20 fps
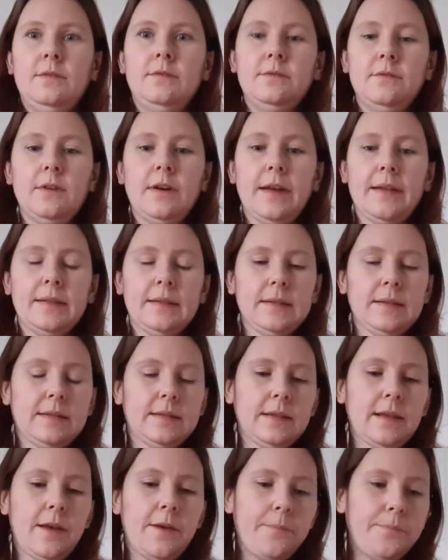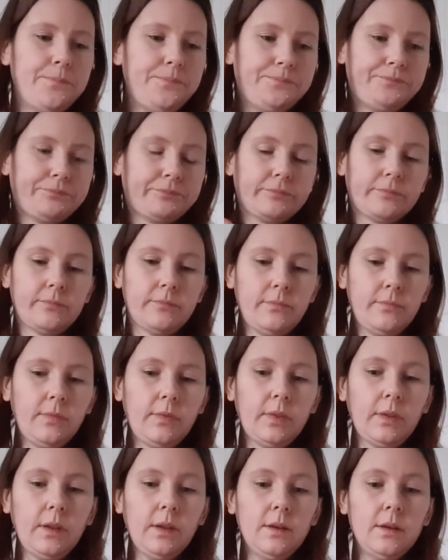Right, so
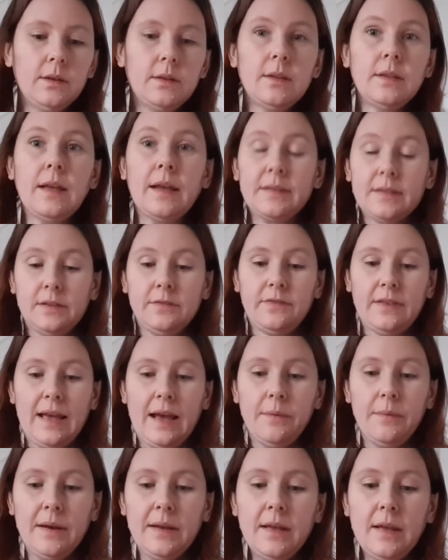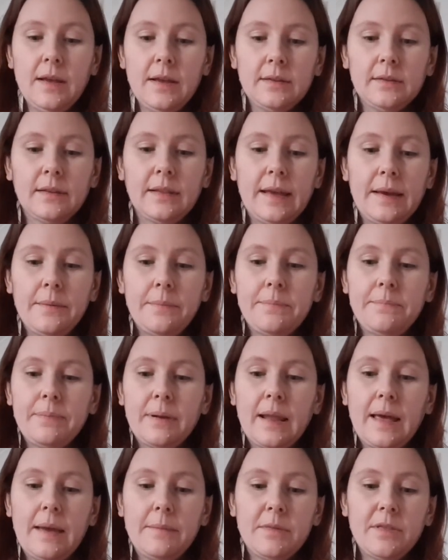that's the flour. So they're
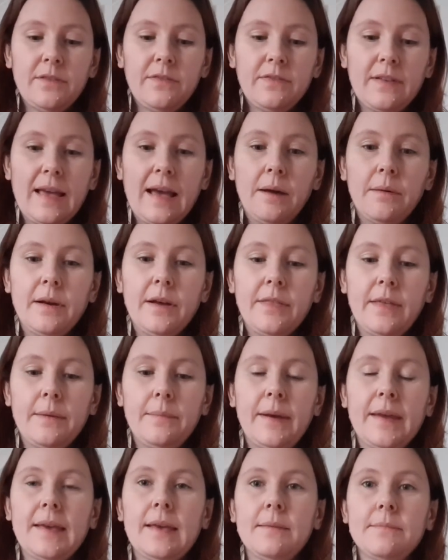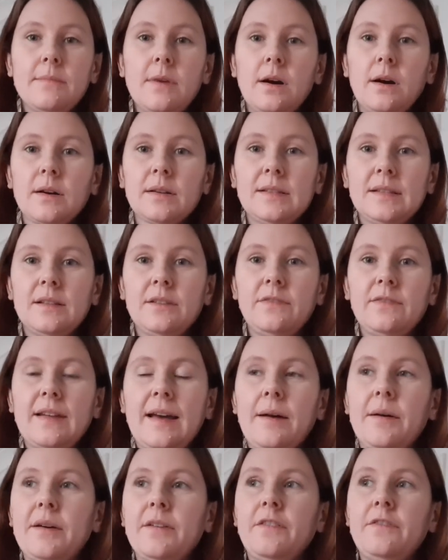playing with the flour, they're making marks in the
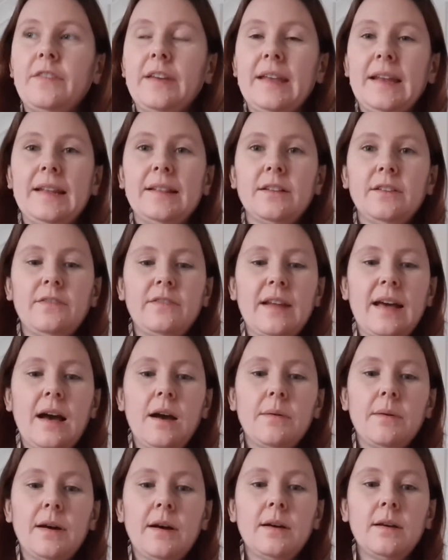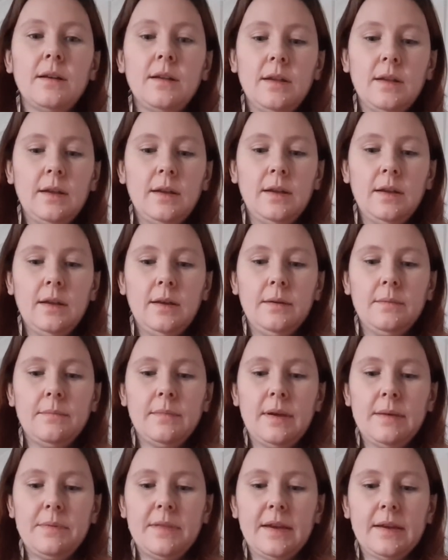flour, feeding the flour.
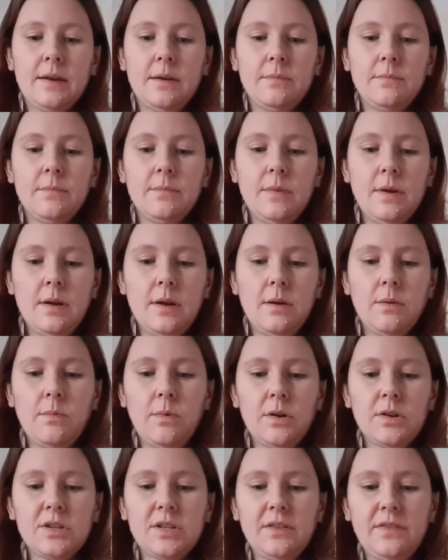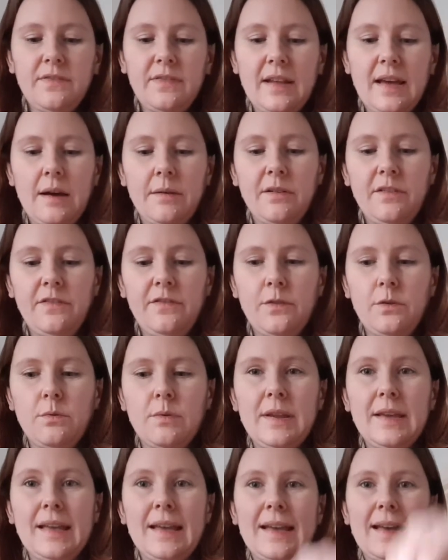Maybe they can watch the flour
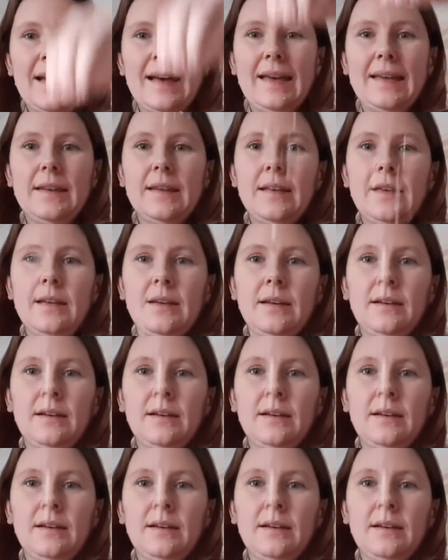falling again.